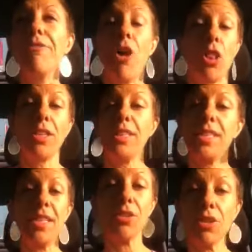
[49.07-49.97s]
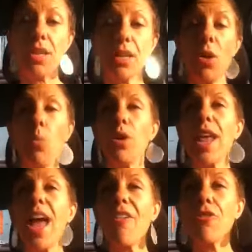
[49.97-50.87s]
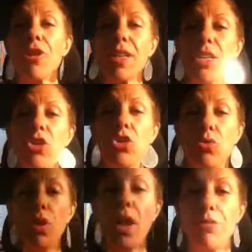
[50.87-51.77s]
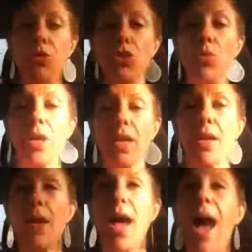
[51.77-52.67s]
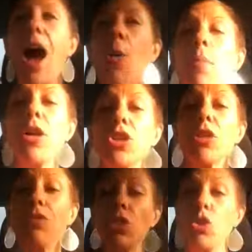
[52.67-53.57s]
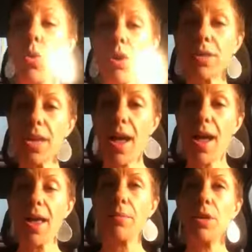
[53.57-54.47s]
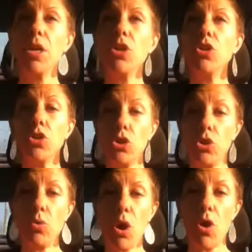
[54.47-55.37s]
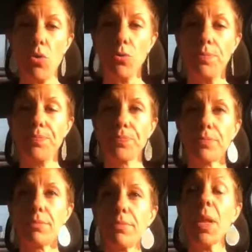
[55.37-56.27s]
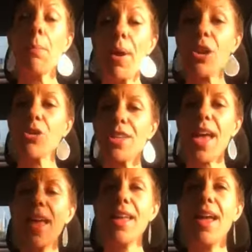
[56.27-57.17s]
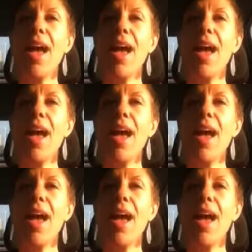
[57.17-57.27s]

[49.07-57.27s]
volunteering, whatever it is you love doing, how much of your time do you own? Better yet,